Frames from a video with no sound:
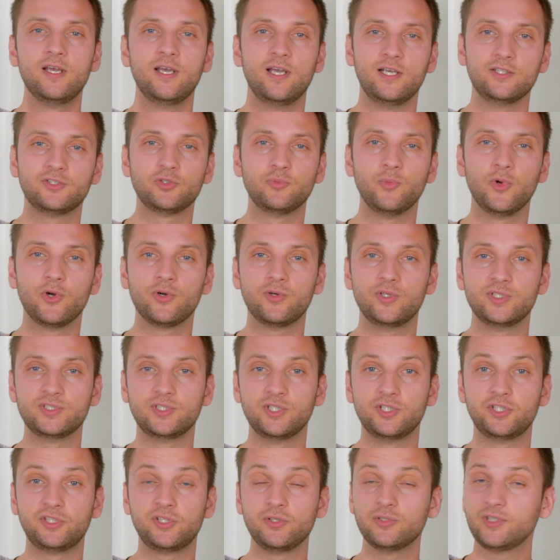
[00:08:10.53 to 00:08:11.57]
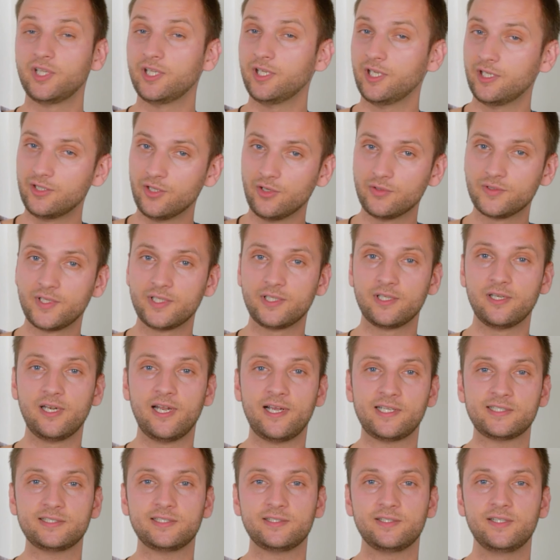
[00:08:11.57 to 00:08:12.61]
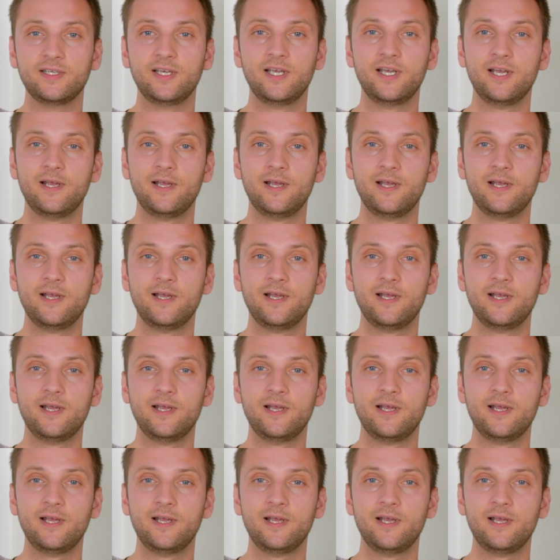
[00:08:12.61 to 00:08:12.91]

And tomorrow is the shoot, and I know that the last